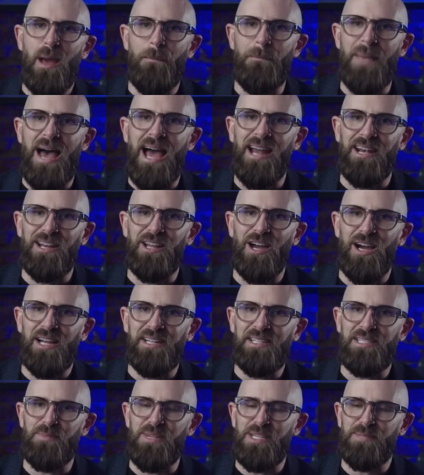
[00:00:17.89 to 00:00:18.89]

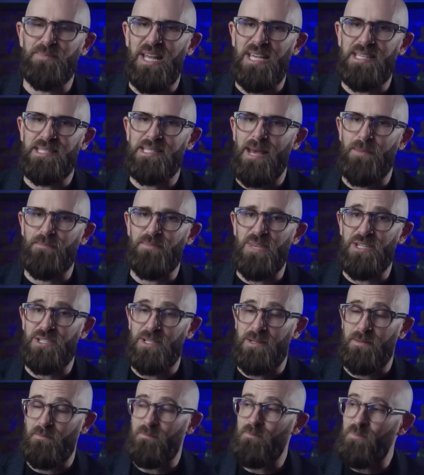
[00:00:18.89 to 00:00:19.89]
mankind's misplaced
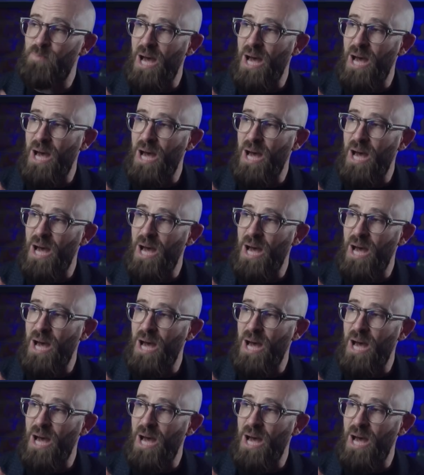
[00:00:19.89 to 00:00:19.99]
ambition.